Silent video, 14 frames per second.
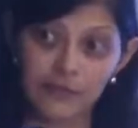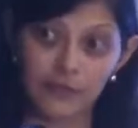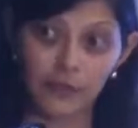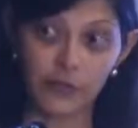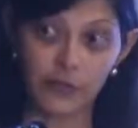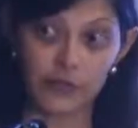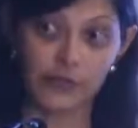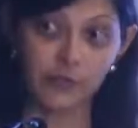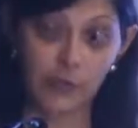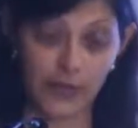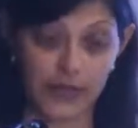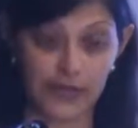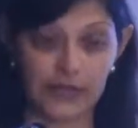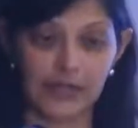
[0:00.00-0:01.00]
for this
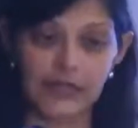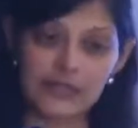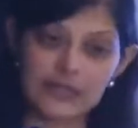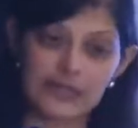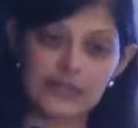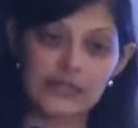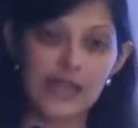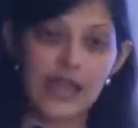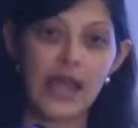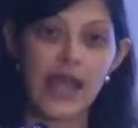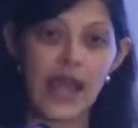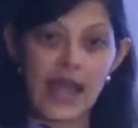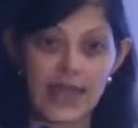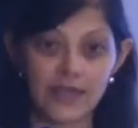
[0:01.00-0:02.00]
product license,
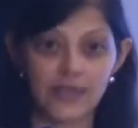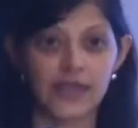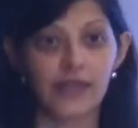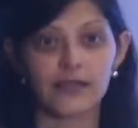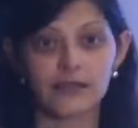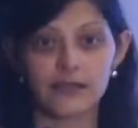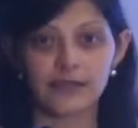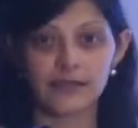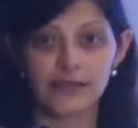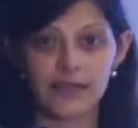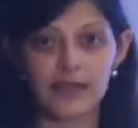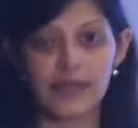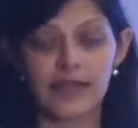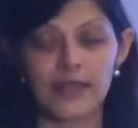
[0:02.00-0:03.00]
and that
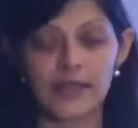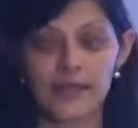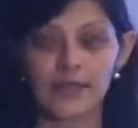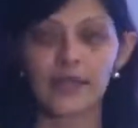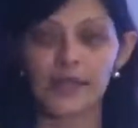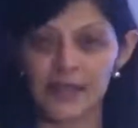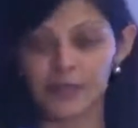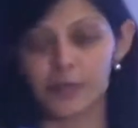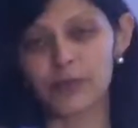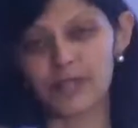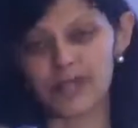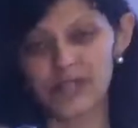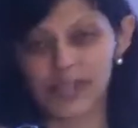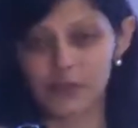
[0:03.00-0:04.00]
they,
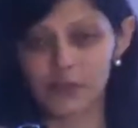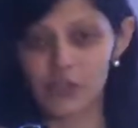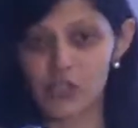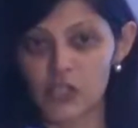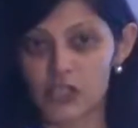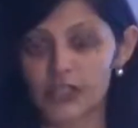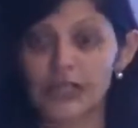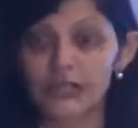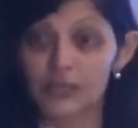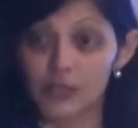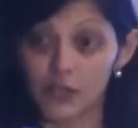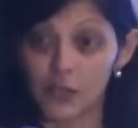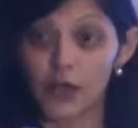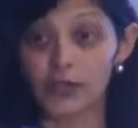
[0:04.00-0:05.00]
with the declaration that
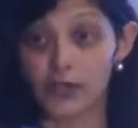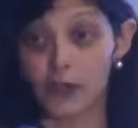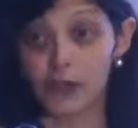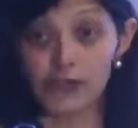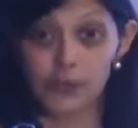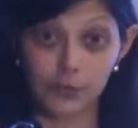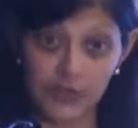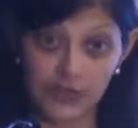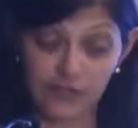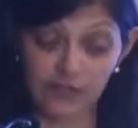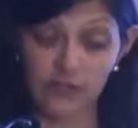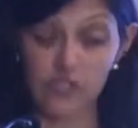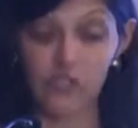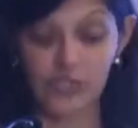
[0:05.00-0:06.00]
they're not going to be
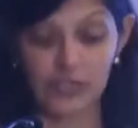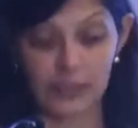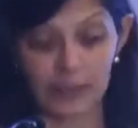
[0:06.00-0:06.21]
infringing the